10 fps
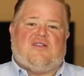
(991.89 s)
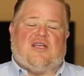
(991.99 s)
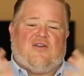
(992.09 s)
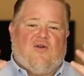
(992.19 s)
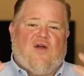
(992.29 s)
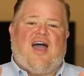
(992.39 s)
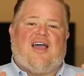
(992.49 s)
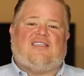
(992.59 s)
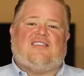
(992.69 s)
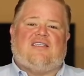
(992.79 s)
that
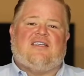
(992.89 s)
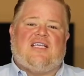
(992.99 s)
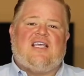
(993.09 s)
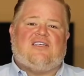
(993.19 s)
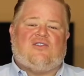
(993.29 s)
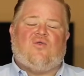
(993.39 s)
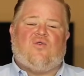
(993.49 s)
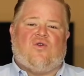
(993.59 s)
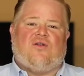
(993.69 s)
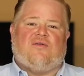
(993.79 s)
Christ is
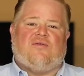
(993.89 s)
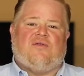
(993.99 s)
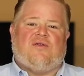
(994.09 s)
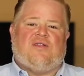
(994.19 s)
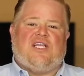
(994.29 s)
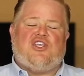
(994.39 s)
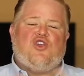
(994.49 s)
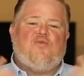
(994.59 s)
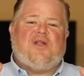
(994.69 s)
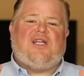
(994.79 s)
Lord, that
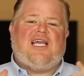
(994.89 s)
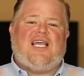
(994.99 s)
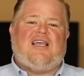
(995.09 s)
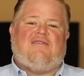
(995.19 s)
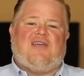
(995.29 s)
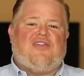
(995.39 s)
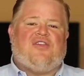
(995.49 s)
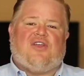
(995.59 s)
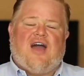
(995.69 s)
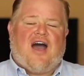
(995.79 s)
you believe in
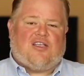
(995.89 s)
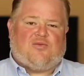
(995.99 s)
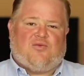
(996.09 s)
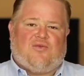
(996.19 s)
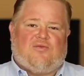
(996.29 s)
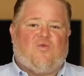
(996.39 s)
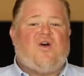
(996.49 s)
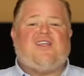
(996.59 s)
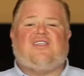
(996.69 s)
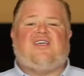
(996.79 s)
the gospel.
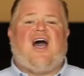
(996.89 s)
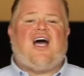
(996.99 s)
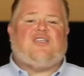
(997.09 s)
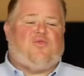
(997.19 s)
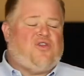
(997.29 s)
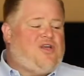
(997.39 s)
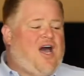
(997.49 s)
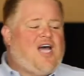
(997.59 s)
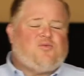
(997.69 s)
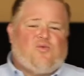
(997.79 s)
What is the gospel? The
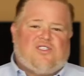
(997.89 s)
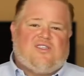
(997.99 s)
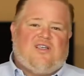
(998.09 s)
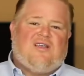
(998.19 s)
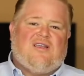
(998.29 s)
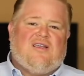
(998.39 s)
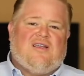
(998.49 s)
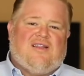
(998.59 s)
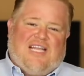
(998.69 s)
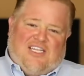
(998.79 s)
gospel is
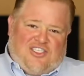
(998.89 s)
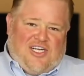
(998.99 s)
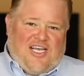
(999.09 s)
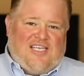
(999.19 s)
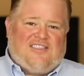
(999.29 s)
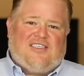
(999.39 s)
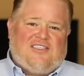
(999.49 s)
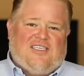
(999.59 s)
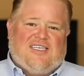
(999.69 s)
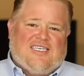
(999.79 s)
that
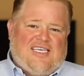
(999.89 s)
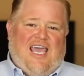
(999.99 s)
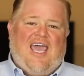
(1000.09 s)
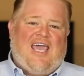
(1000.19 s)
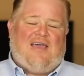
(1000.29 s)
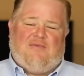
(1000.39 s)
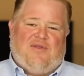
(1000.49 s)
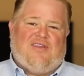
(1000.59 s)
Jesus came